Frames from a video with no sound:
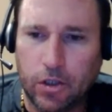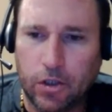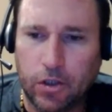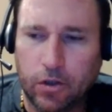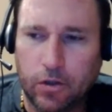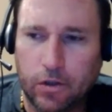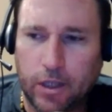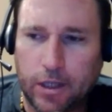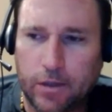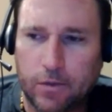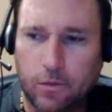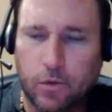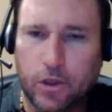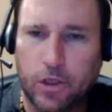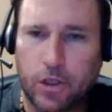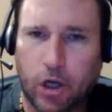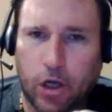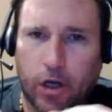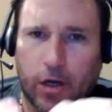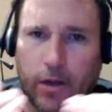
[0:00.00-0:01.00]
like
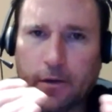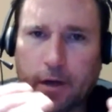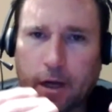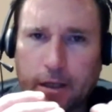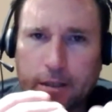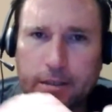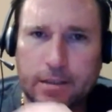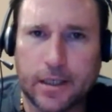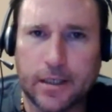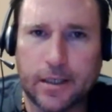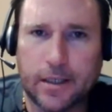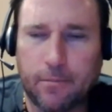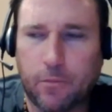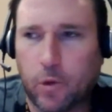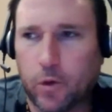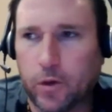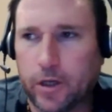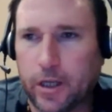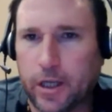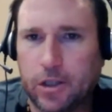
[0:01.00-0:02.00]
when on a Sunday
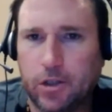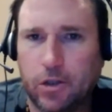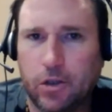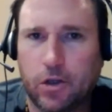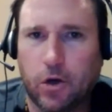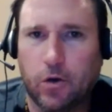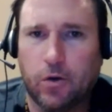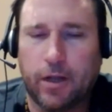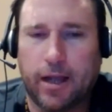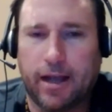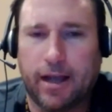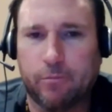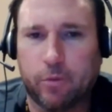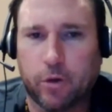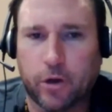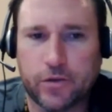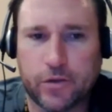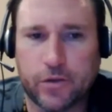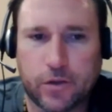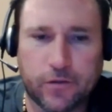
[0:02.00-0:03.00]
morning you go and have
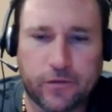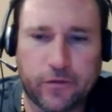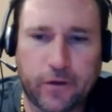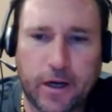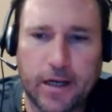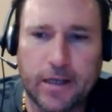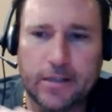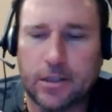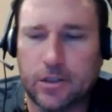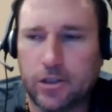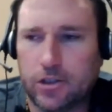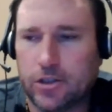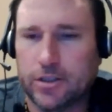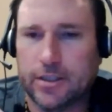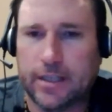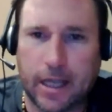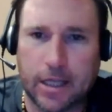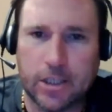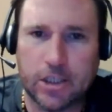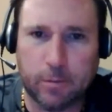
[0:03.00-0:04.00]
brunch with your friends and you
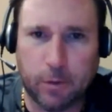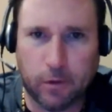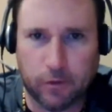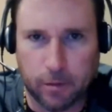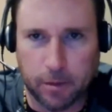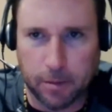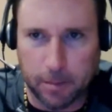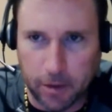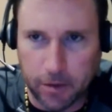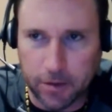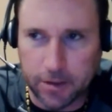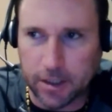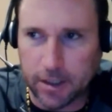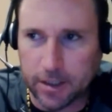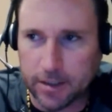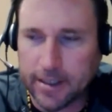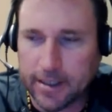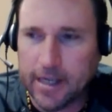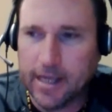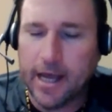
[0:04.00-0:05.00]
just catch up over mimosas,